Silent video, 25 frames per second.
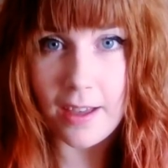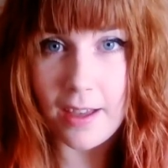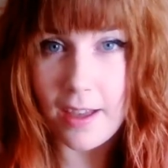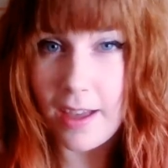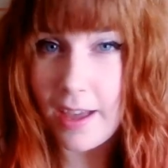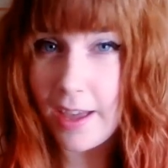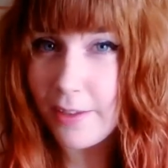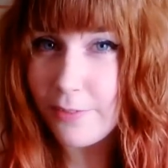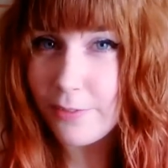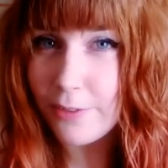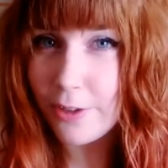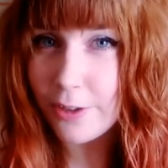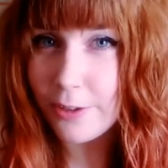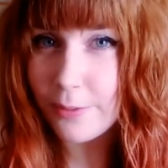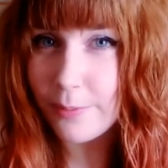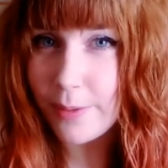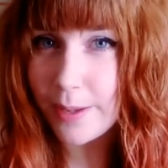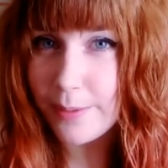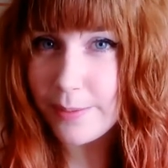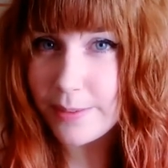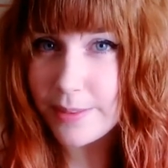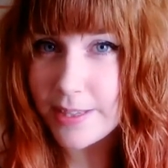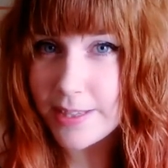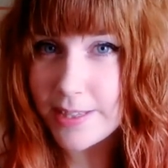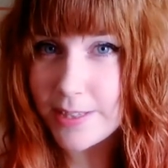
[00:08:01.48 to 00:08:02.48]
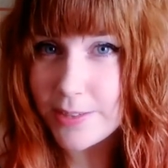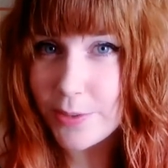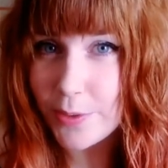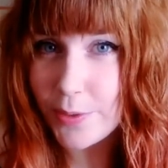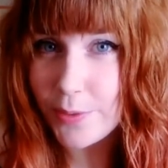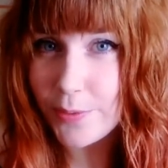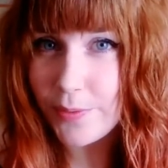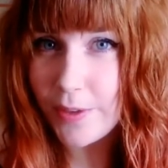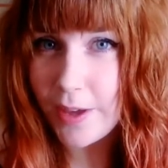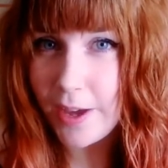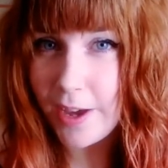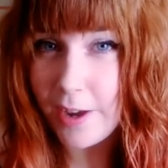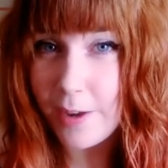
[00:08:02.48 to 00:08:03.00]
I've got away with it so
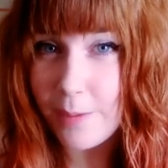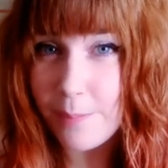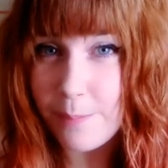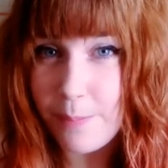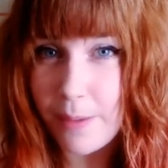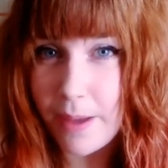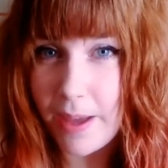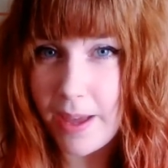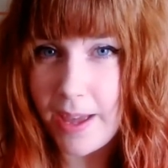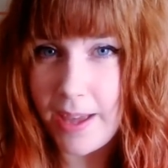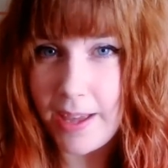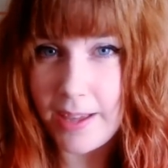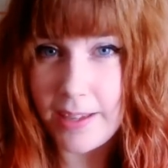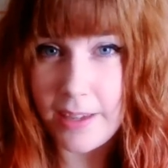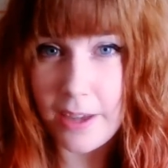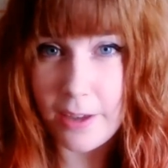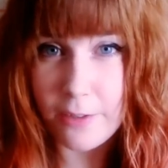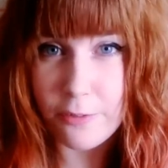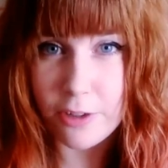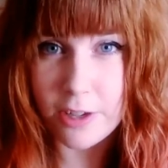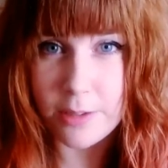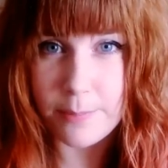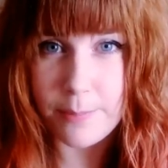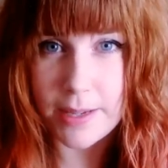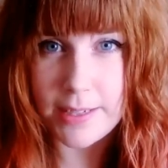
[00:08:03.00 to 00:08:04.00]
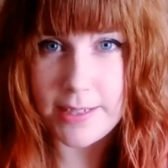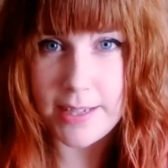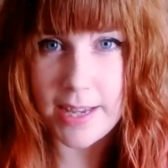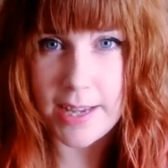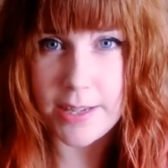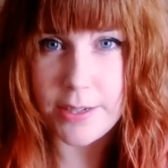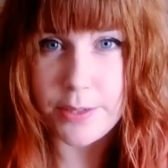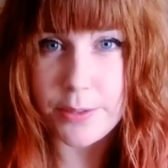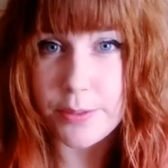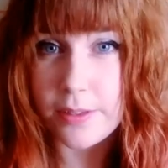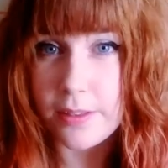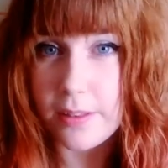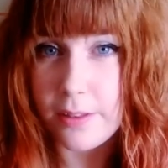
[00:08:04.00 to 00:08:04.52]
far by covering my
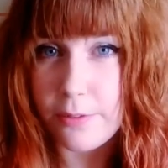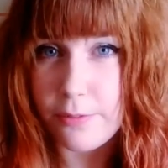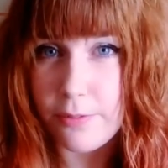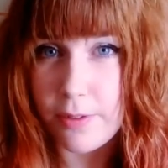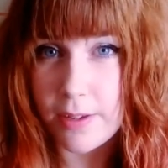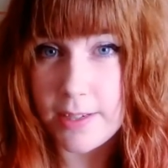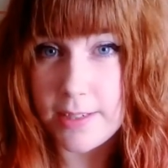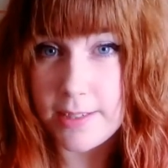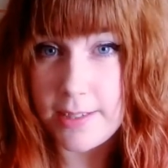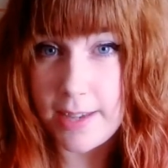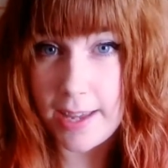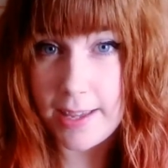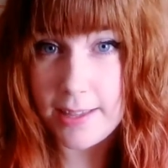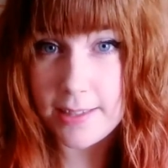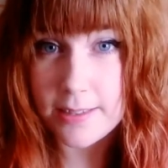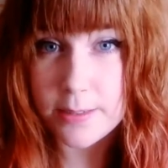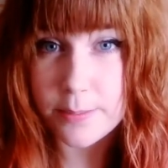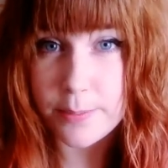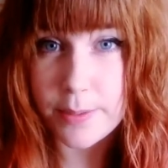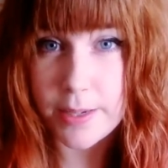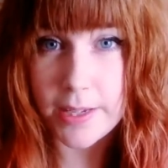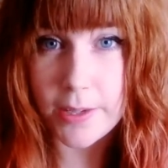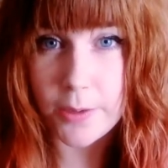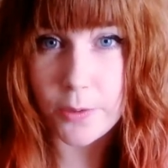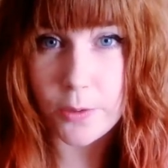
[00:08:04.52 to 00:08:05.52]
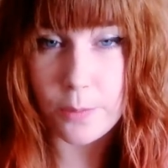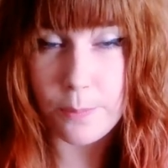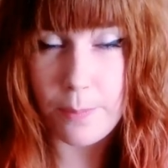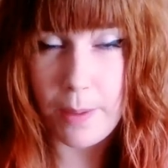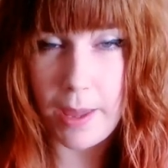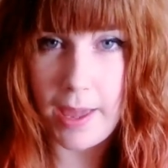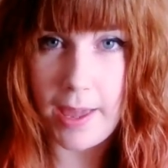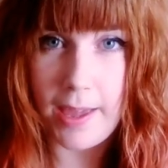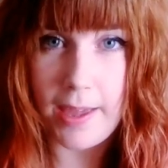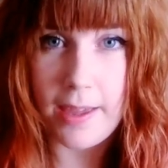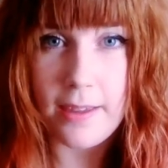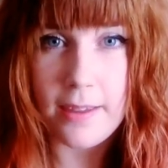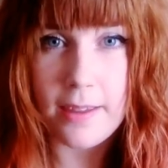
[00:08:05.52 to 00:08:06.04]
tattoos at the front desk when I go to
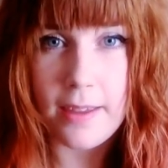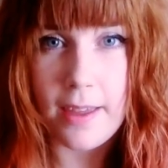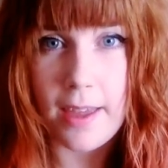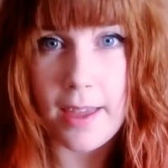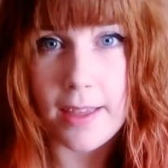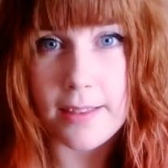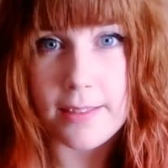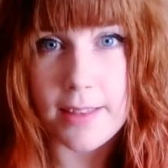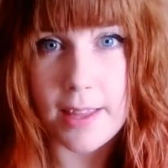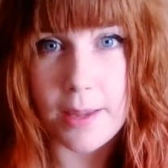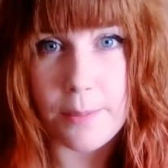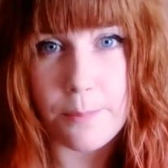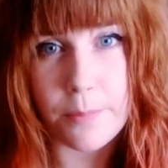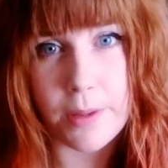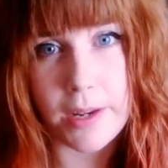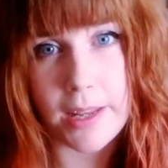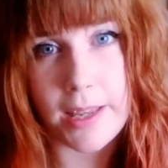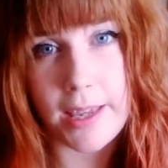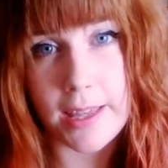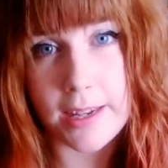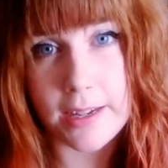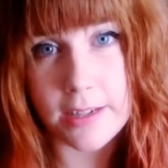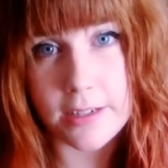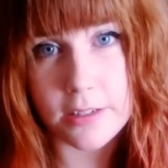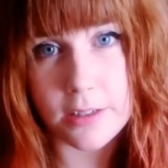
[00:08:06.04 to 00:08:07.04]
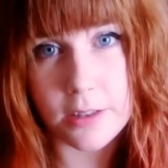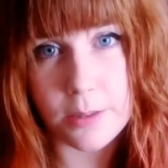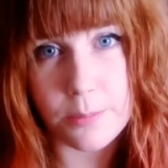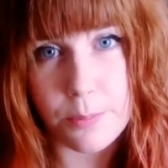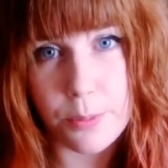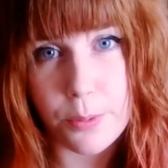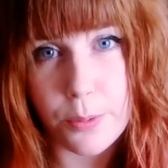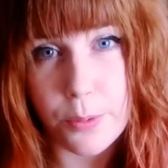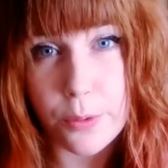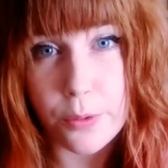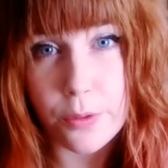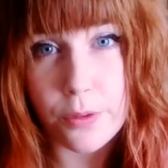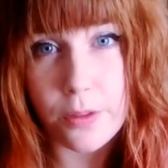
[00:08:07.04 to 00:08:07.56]
pay, and then when I get into the
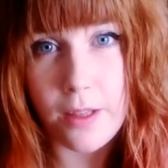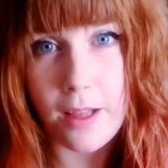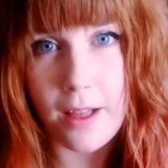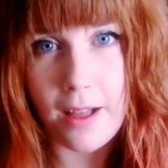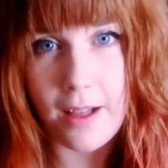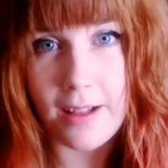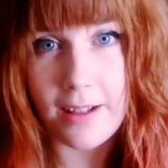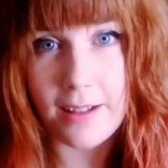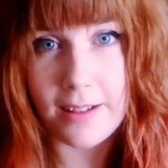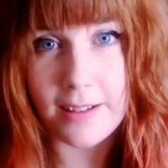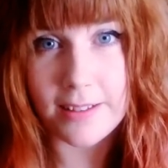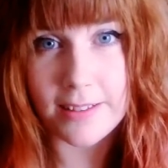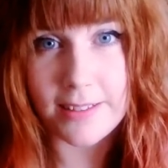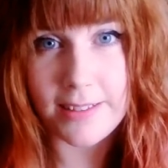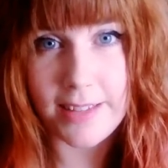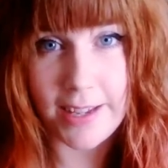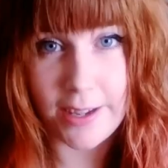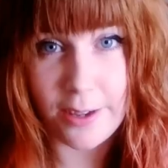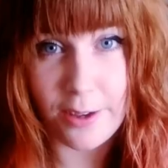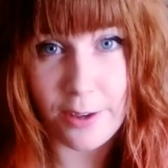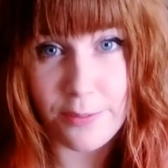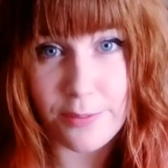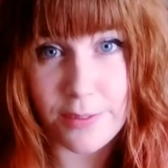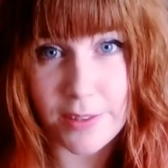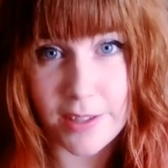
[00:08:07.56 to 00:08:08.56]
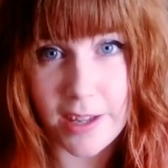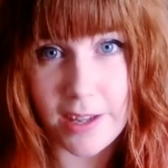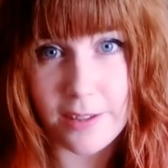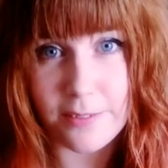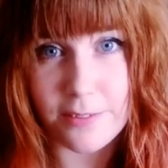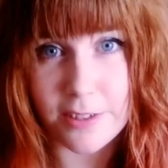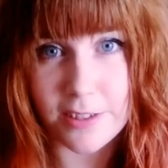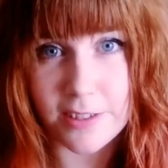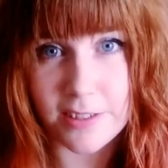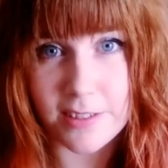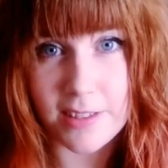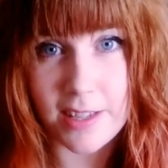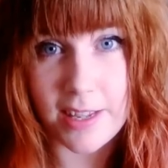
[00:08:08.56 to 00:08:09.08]
pool, I'll take off the
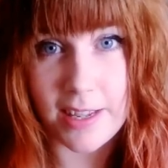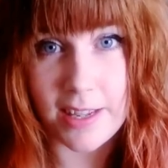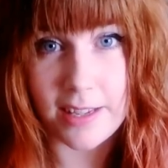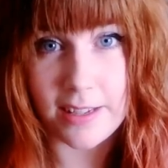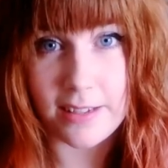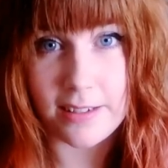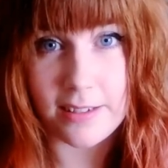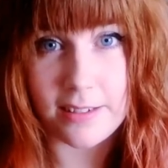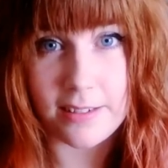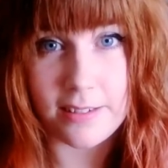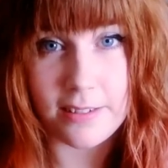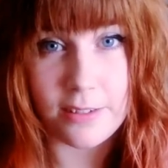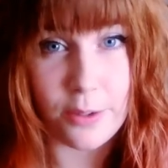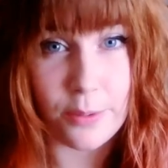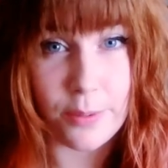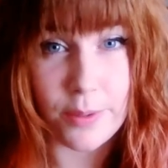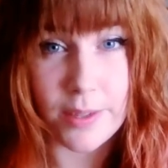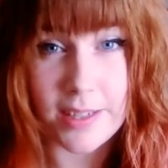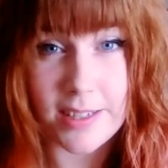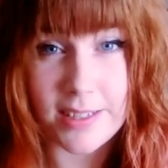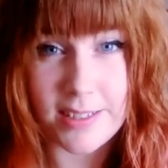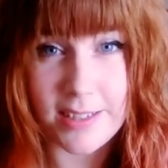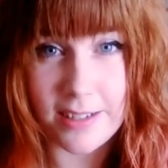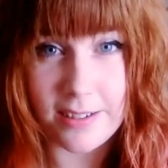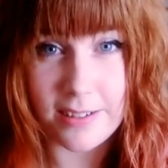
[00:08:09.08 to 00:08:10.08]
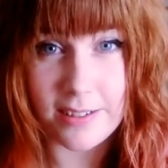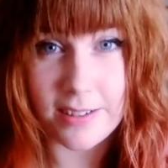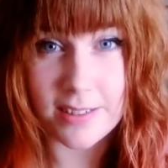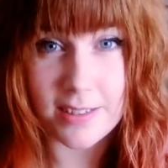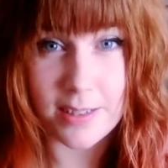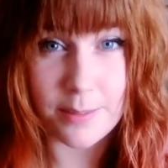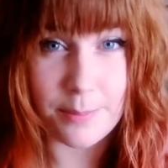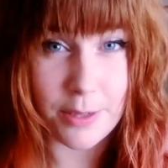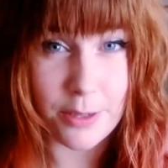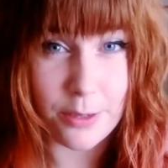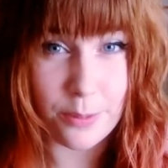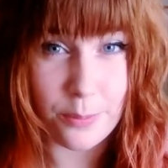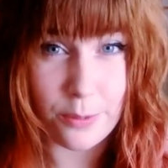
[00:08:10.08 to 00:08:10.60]
covers and no one can tell because
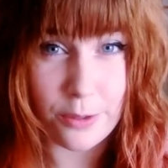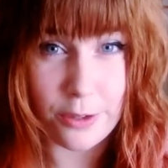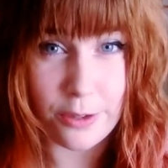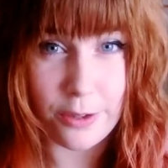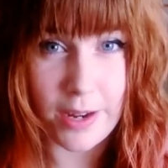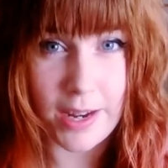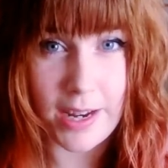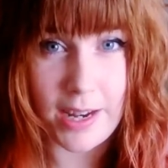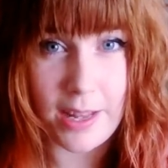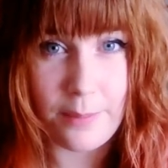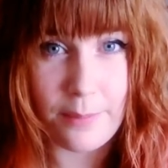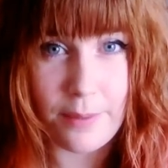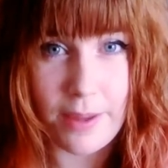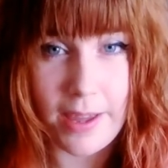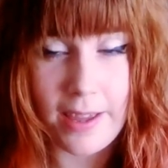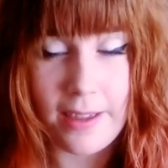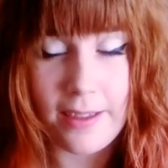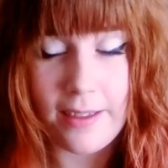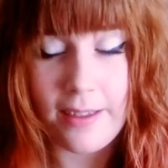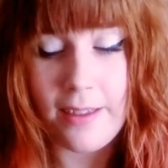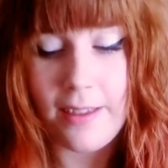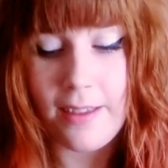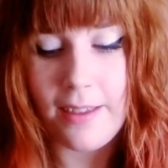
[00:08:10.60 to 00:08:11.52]
I'm underwater anyway.